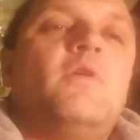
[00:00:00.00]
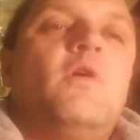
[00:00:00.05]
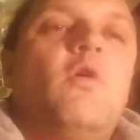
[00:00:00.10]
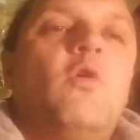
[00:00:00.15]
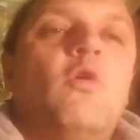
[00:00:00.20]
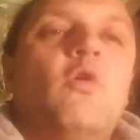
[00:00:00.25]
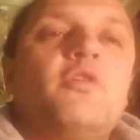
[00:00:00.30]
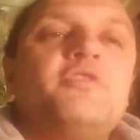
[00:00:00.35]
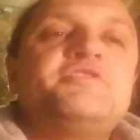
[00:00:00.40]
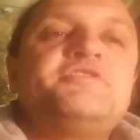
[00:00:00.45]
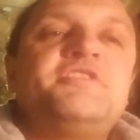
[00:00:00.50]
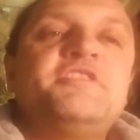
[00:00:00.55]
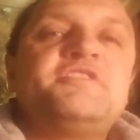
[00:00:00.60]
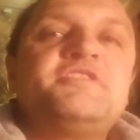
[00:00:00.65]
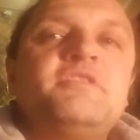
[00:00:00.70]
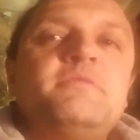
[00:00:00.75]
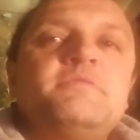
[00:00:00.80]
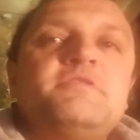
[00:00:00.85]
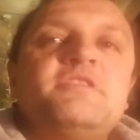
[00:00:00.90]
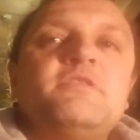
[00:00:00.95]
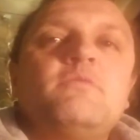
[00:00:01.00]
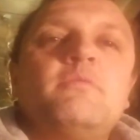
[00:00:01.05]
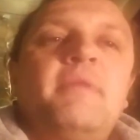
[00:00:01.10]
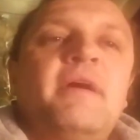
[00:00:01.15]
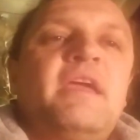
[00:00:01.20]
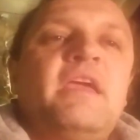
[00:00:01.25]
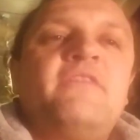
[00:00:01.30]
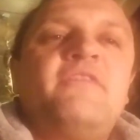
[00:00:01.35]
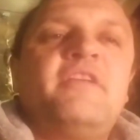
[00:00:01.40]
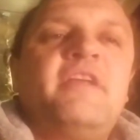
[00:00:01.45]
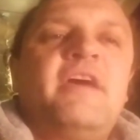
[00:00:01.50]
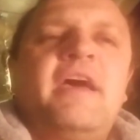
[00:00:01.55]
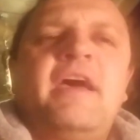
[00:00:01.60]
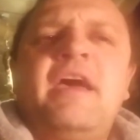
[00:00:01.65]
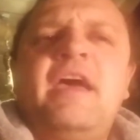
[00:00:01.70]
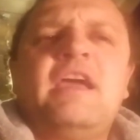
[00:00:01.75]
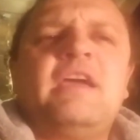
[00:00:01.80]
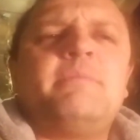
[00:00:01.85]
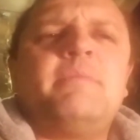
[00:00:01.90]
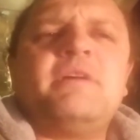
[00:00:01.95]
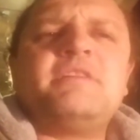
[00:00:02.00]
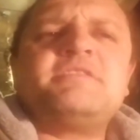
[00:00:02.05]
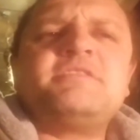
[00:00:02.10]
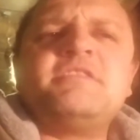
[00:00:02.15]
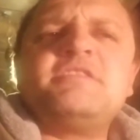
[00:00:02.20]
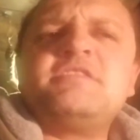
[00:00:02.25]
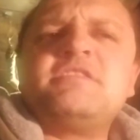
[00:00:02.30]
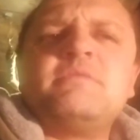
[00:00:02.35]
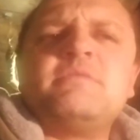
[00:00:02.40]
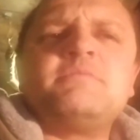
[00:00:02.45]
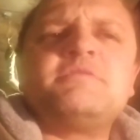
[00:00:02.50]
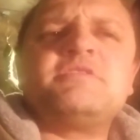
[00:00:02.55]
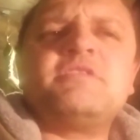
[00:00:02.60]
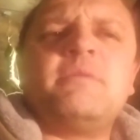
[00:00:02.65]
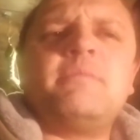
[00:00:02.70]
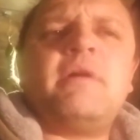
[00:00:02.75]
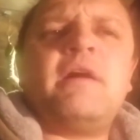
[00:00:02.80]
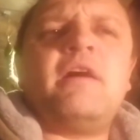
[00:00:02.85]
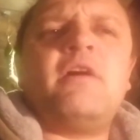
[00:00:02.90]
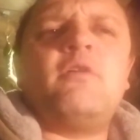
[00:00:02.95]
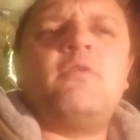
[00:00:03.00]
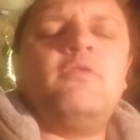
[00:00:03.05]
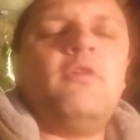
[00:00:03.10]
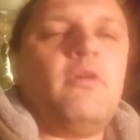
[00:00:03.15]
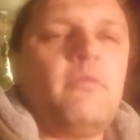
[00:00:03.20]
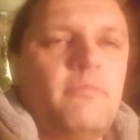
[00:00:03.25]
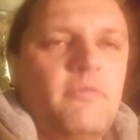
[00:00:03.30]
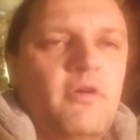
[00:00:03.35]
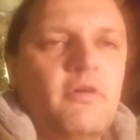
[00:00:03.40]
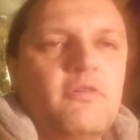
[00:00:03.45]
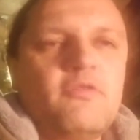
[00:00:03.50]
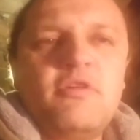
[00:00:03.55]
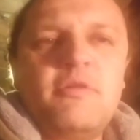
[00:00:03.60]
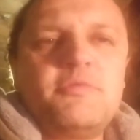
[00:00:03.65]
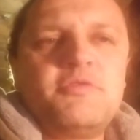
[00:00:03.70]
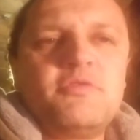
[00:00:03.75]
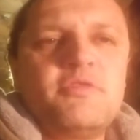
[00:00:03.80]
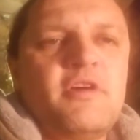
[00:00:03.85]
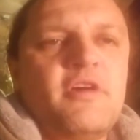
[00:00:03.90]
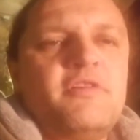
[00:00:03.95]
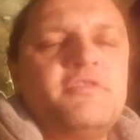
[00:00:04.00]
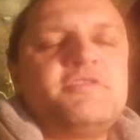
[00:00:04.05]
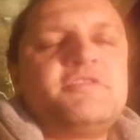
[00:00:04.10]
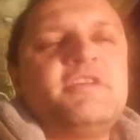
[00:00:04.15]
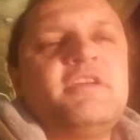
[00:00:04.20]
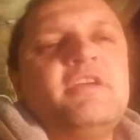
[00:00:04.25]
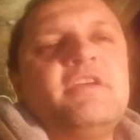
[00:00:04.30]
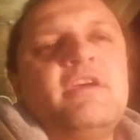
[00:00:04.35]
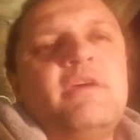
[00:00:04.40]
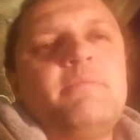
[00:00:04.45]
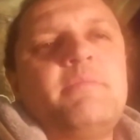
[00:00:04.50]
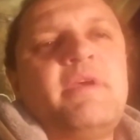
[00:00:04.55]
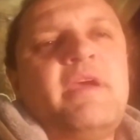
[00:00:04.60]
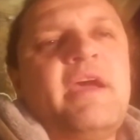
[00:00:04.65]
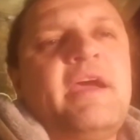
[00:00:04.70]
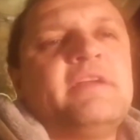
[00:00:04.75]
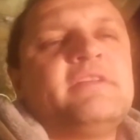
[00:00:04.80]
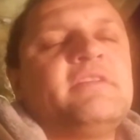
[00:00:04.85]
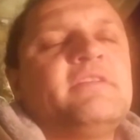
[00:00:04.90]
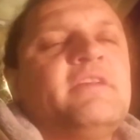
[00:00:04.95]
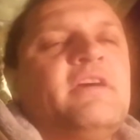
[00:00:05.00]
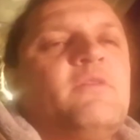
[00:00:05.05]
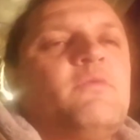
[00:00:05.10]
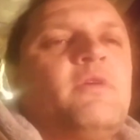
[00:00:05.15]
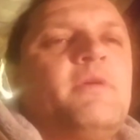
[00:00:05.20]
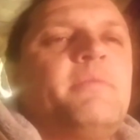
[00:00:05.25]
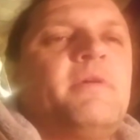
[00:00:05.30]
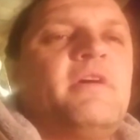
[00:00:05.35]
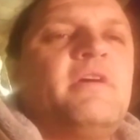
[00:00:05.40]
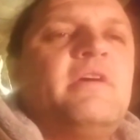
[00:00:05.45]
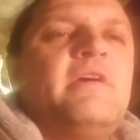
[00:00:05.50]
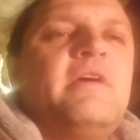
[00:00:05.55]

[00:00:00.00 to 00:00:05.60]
or systems that might even hack my system somehow. Not cryptocurrency, can't be hacked in that way, but